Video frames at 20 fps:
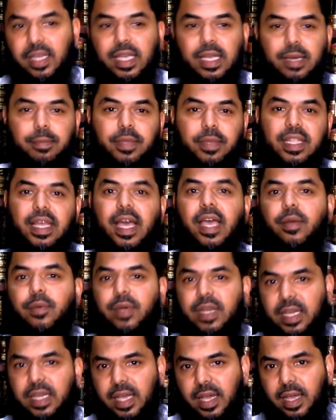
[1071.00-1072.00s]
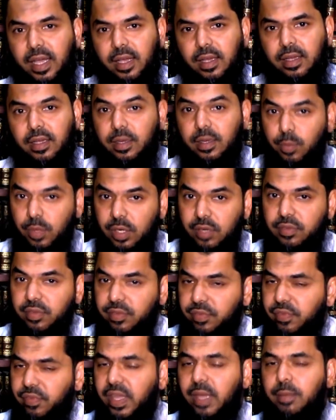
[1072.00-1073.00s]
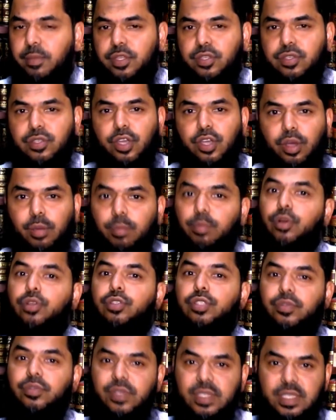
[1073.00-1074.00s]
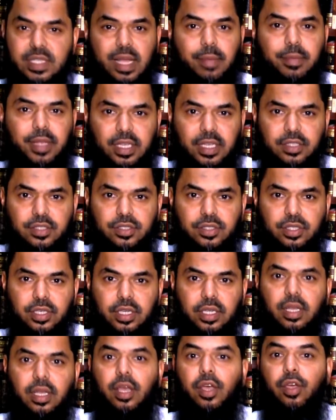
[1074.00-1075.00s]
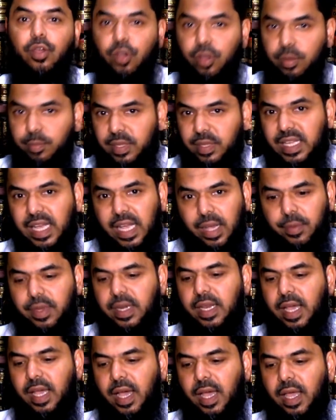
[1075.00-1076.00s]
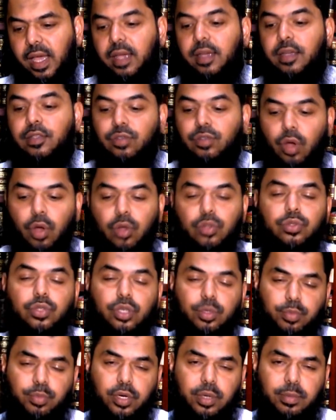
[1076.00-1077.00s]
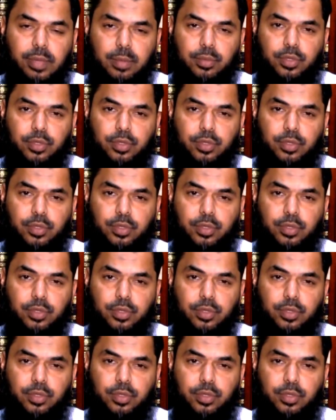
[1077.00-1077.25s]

in Bidayah wa Nihaya, in one of the famous books of Islamic history called Bidayah wa Nihaya. It is also reported by